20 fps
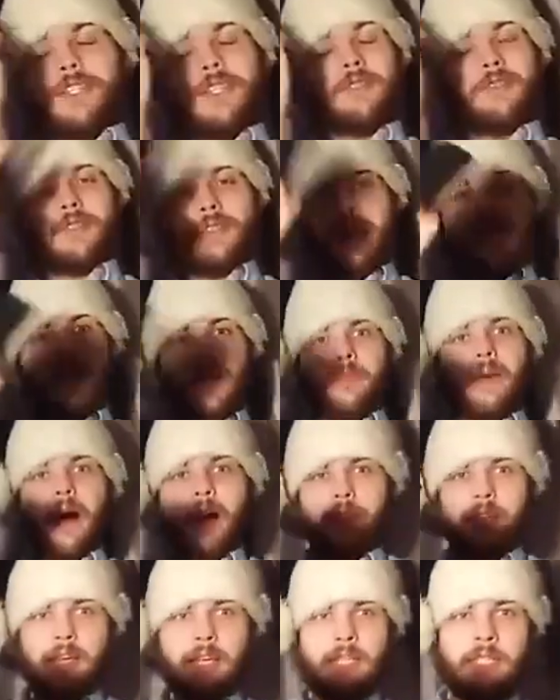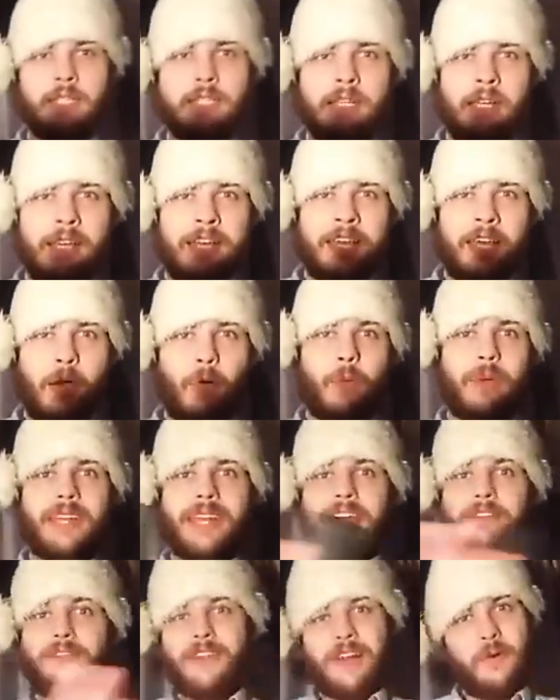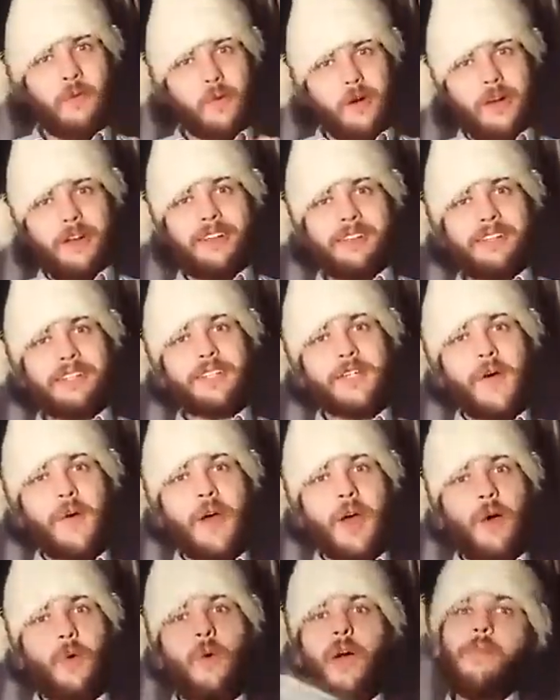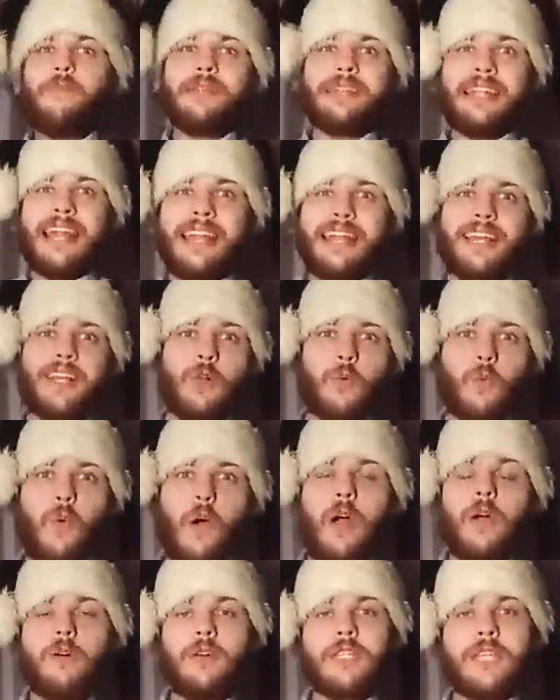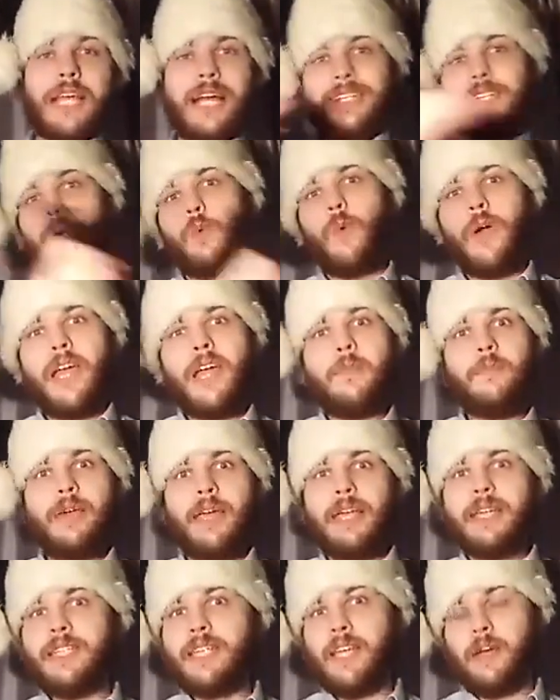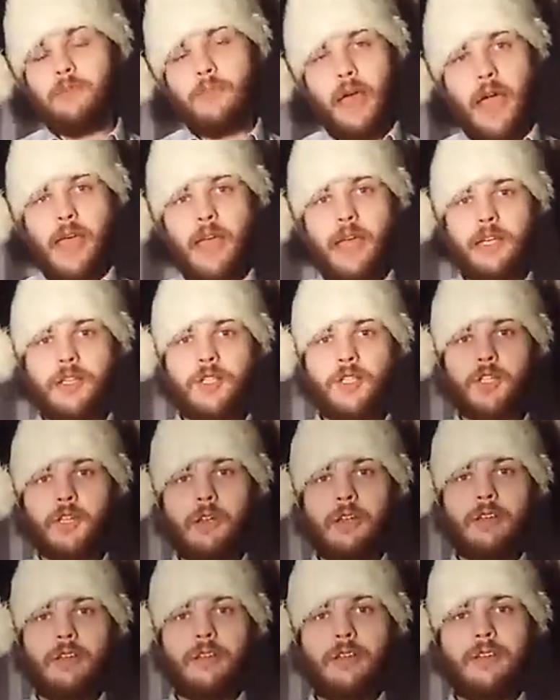Just think about this. We live in a world where Millennial Woes has a Wikipedia page.